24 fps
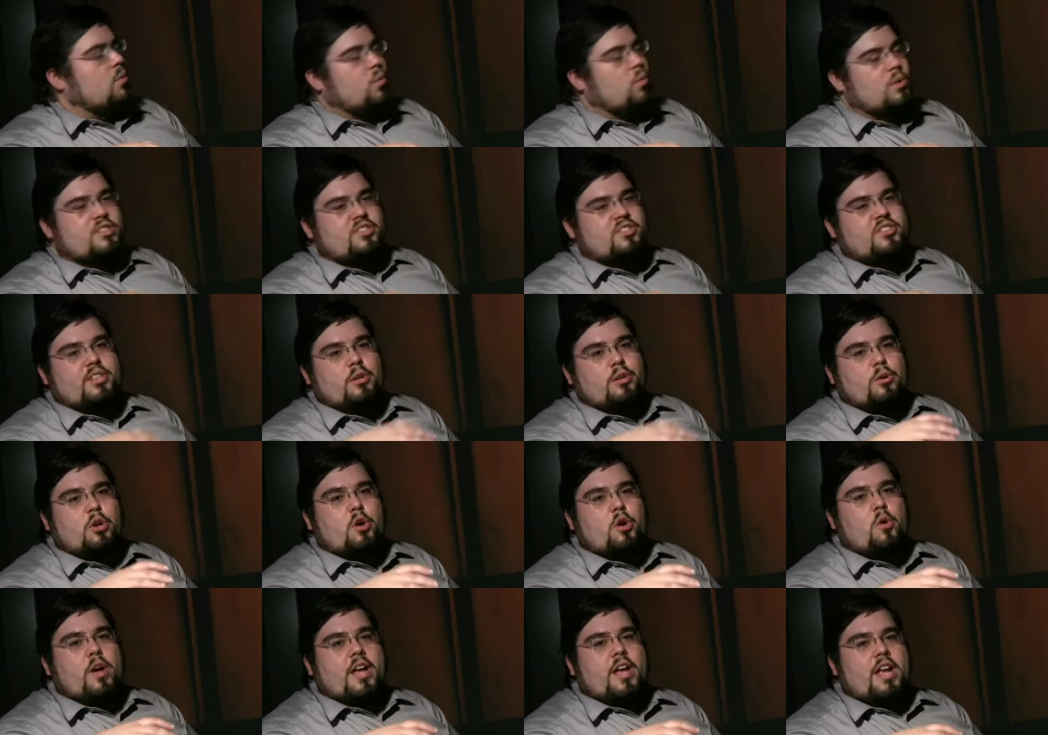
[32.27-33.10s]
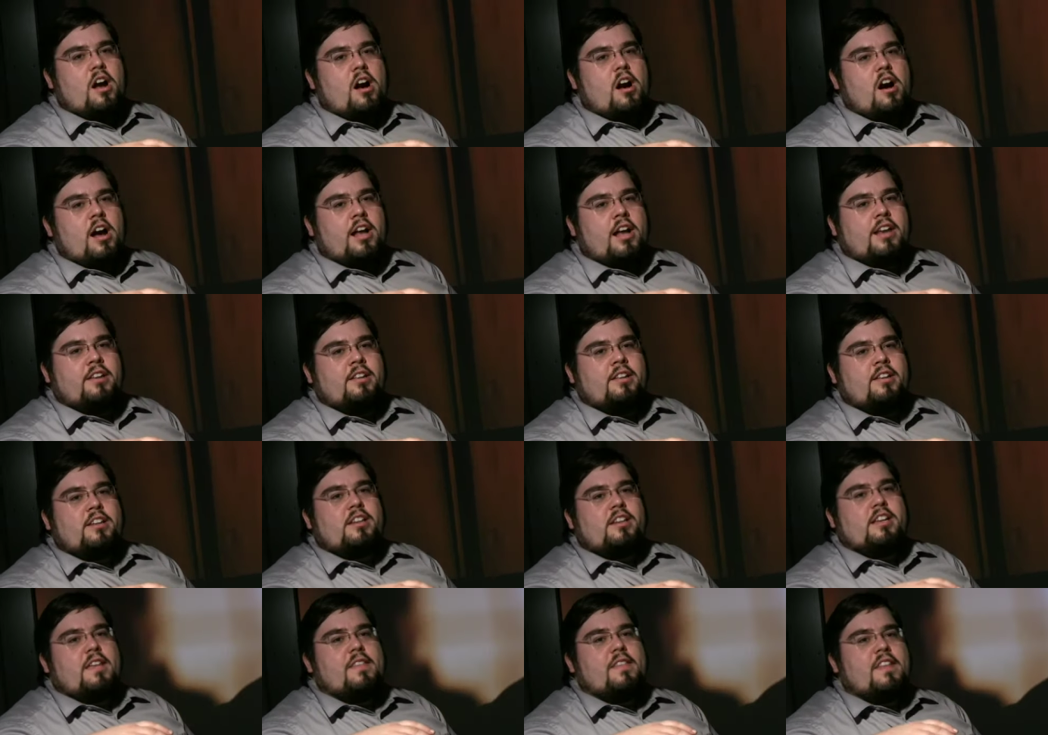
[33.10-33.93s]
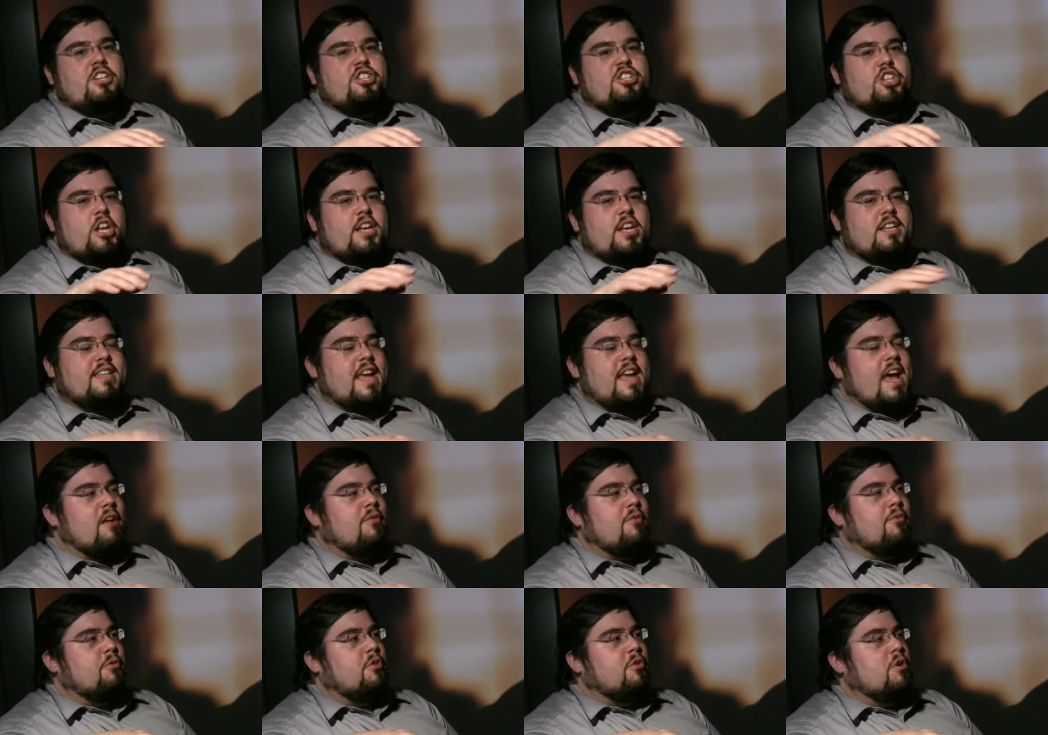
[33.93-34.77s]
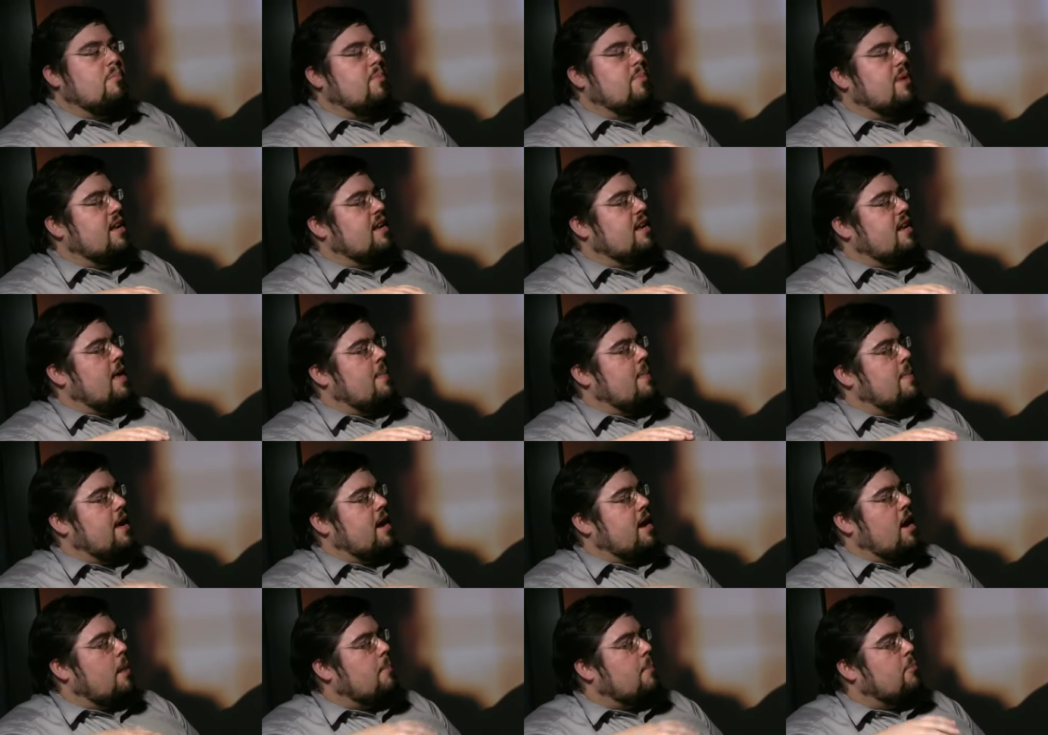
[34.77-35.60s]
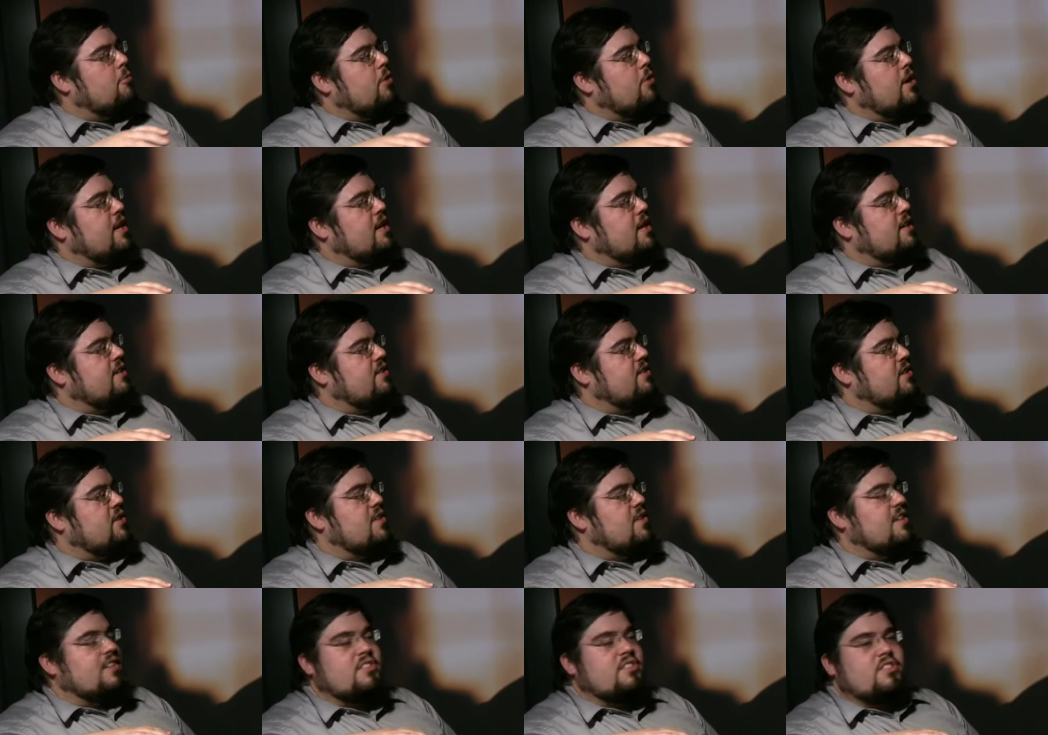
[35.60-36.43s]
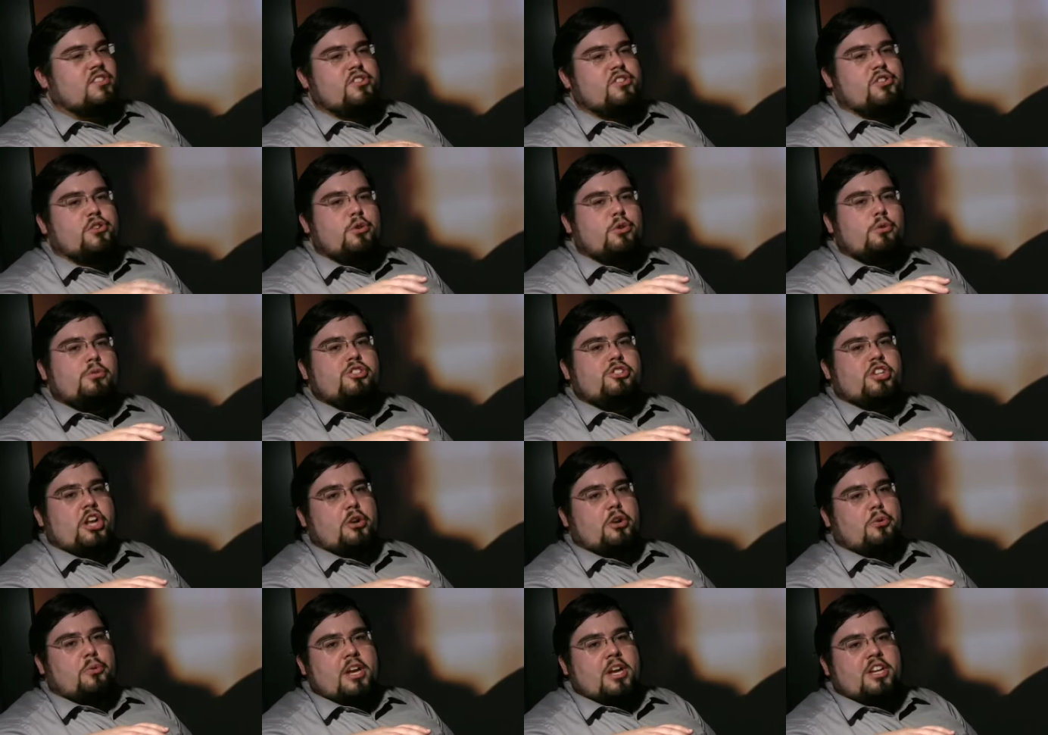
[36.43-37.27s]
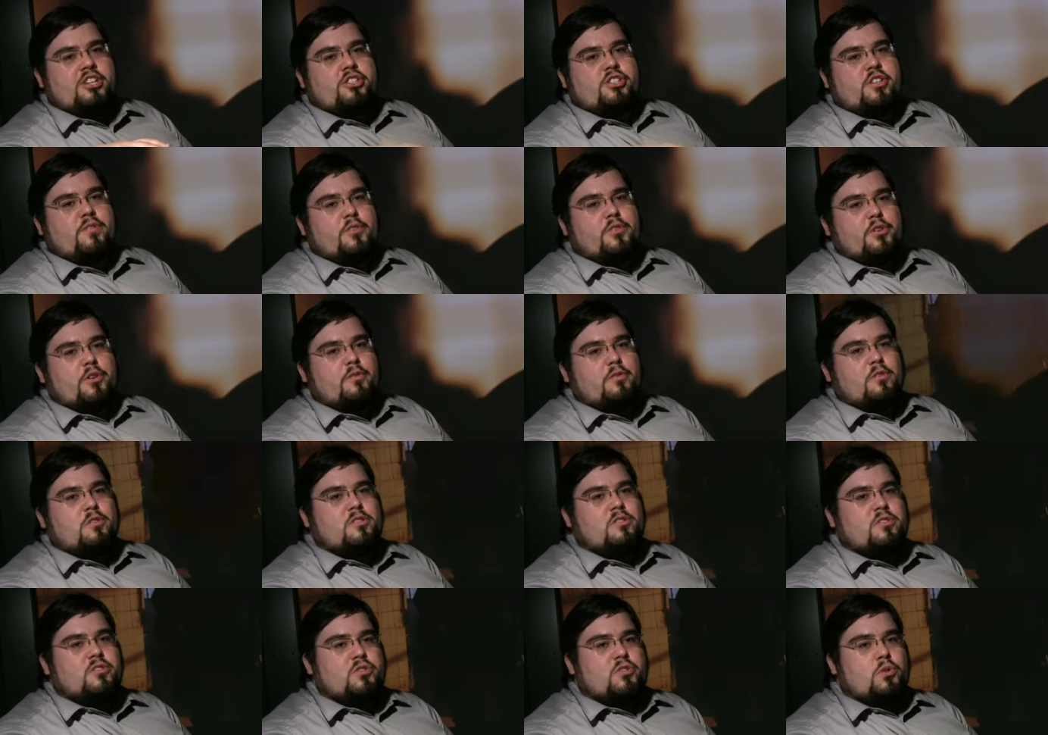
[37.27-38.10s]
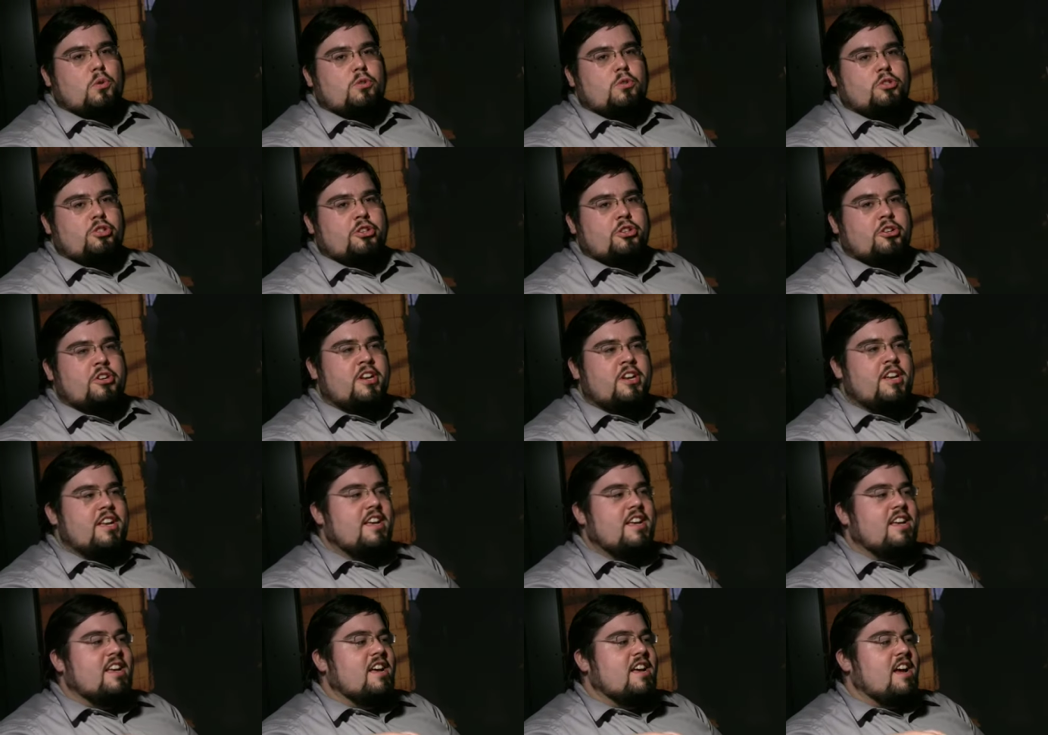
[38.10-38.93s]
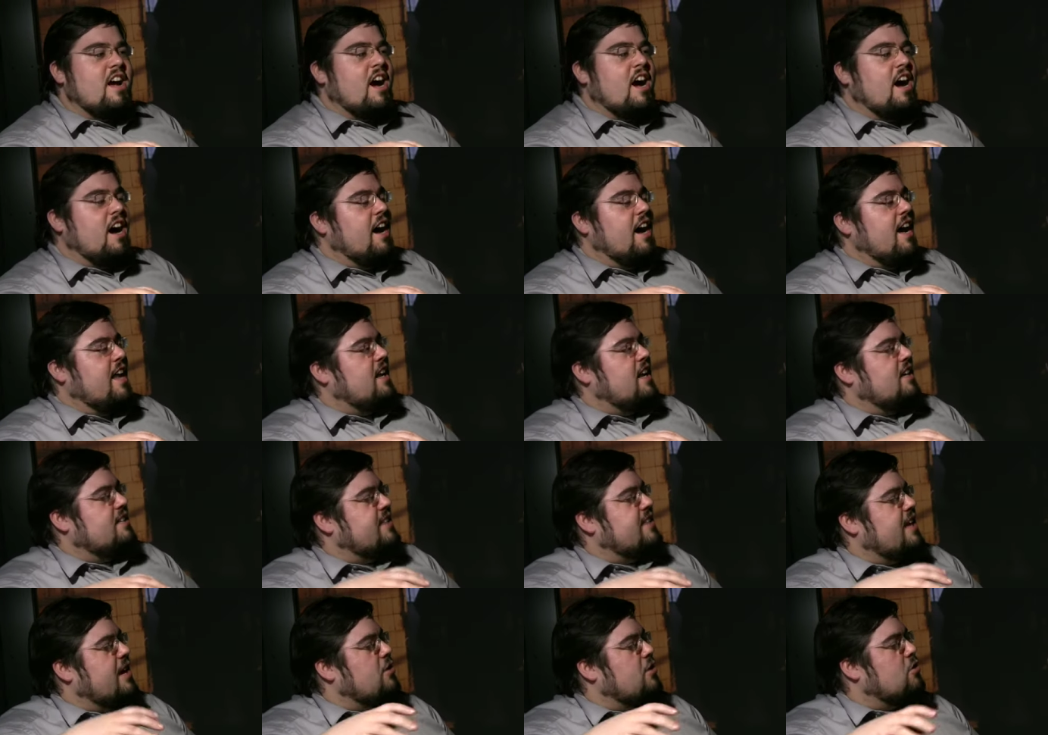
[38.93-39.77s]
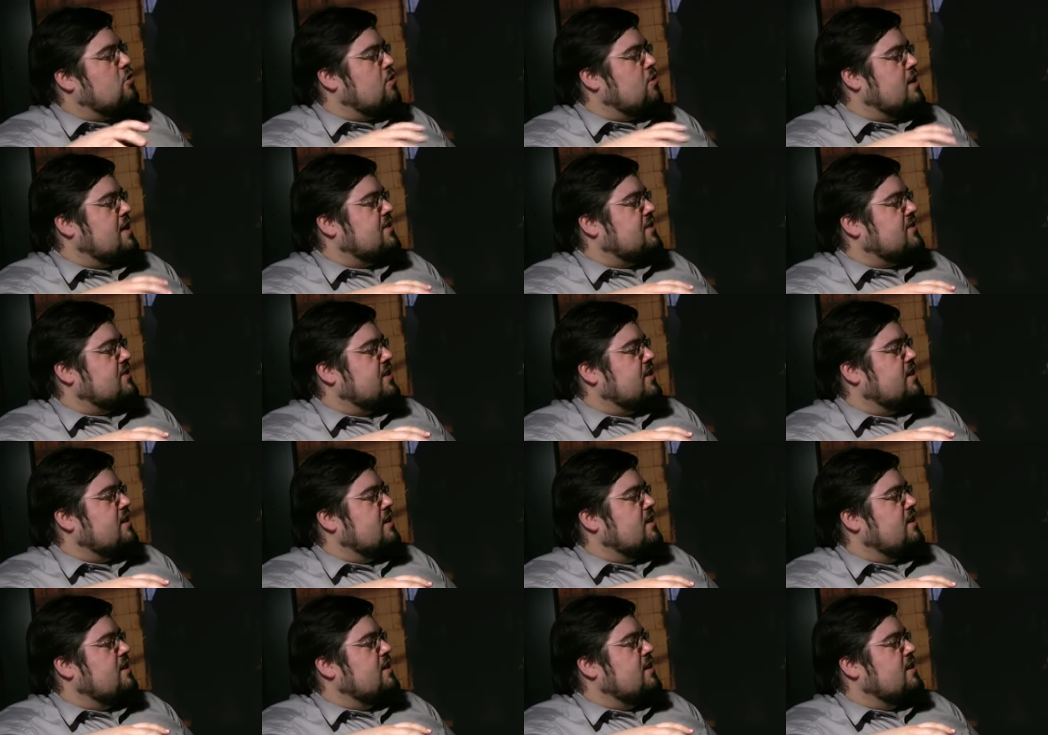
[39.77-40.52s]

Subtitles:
was still going on, and they shut it down for a bit, and they upgraded to this new generation of Universal Soldier. And a terrorist